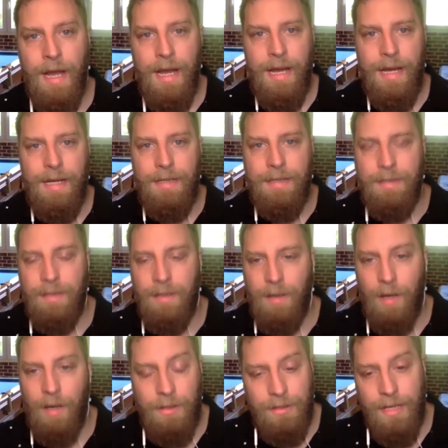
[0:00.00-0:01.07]
is,
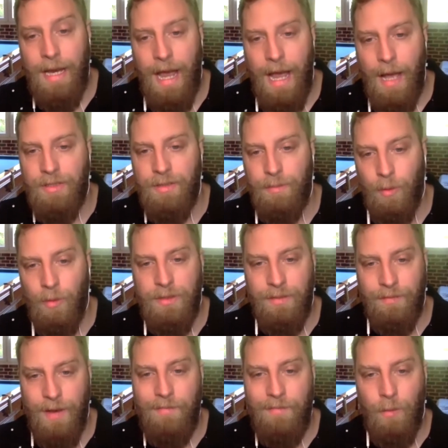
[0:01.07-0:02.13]
like you say, how
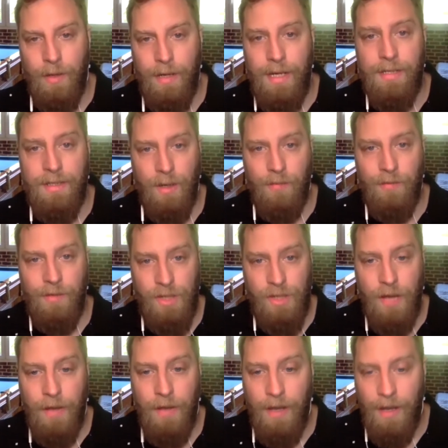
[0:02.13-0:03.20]
supportive everyone is of each
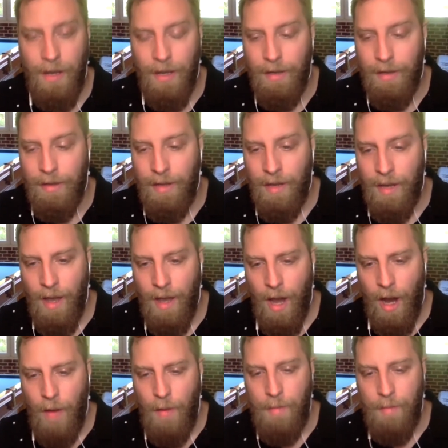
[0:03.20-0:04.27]
other. And
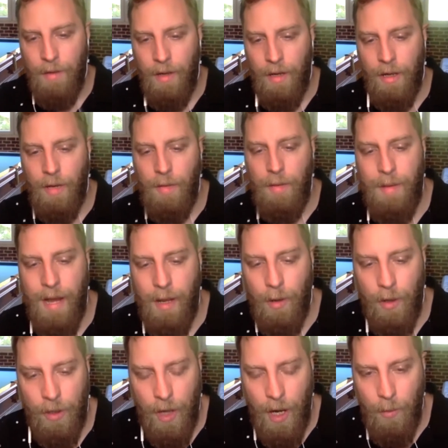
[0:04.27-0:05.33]
I can't remember how
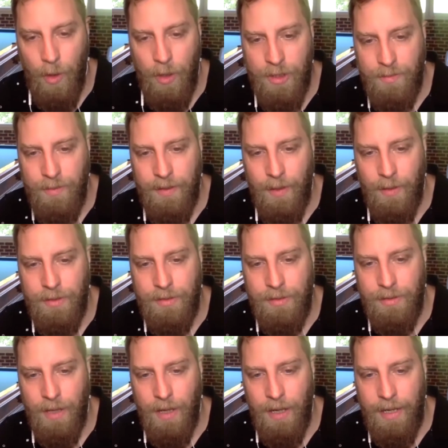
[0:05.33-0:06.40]
long ago it was, but there
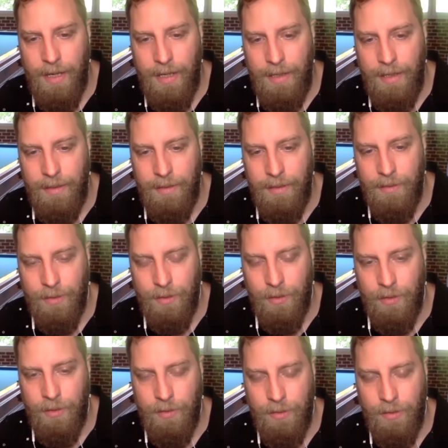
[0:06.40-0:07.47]
was
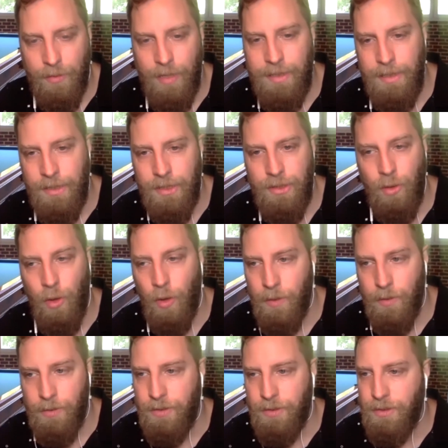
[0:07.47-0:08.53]
a crazy storm
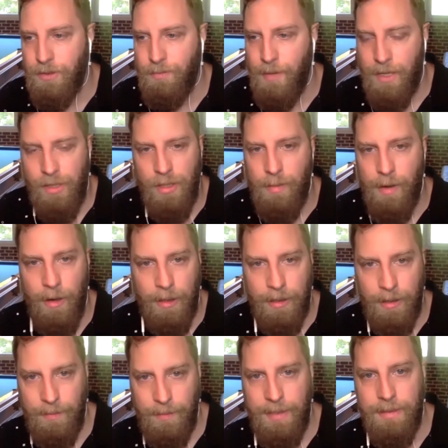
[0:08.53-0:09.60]
that was smashing
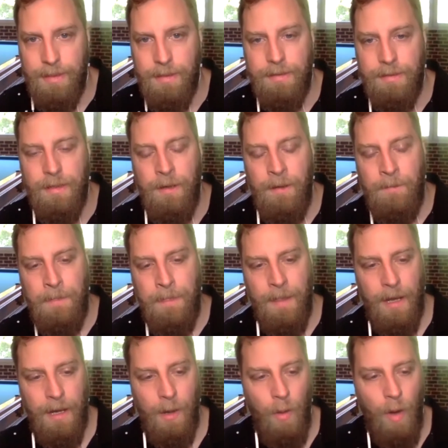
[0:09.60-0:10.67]
America to pieces
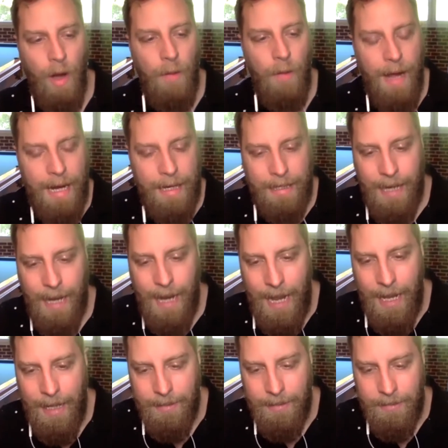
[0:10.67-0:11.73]
a little while back,
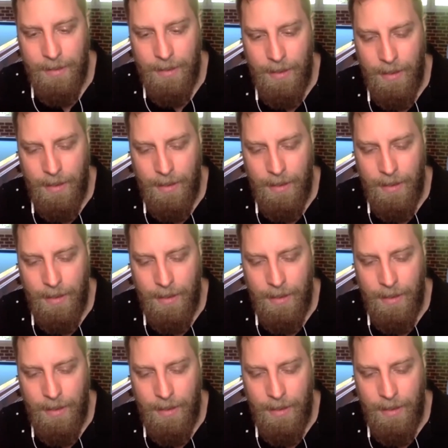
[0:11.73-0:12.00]
and